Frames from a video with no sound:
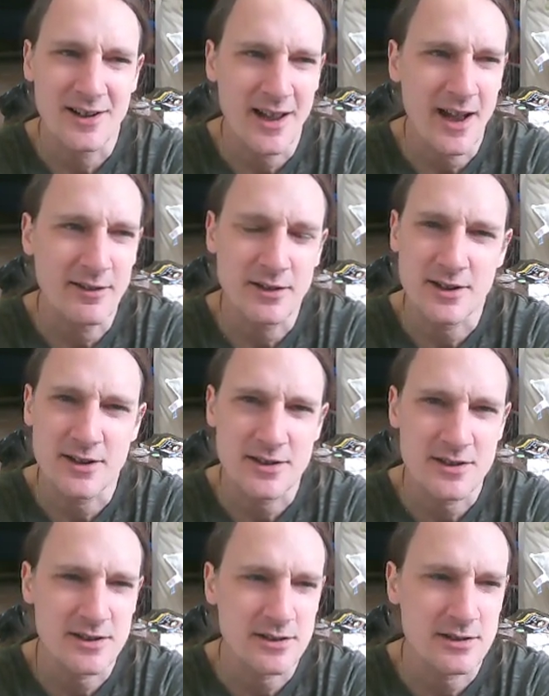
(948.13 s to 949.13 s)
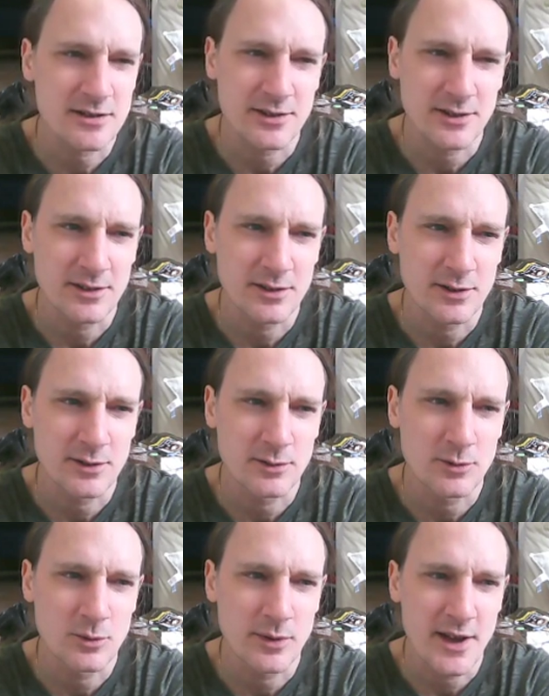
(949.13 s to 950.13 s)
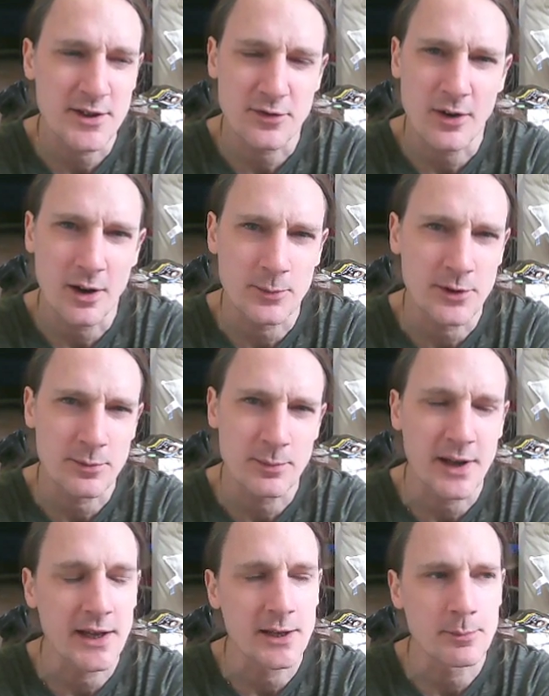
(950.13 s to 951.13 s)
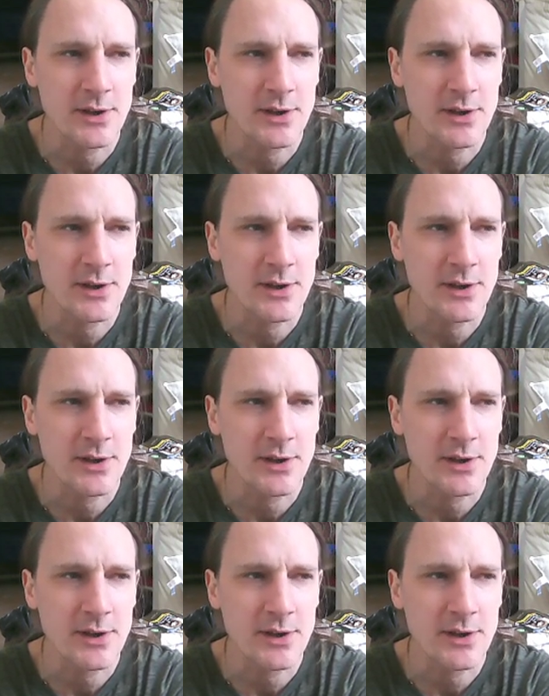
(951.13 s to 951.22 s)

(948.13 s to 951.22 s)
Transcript: arrogance is fine with me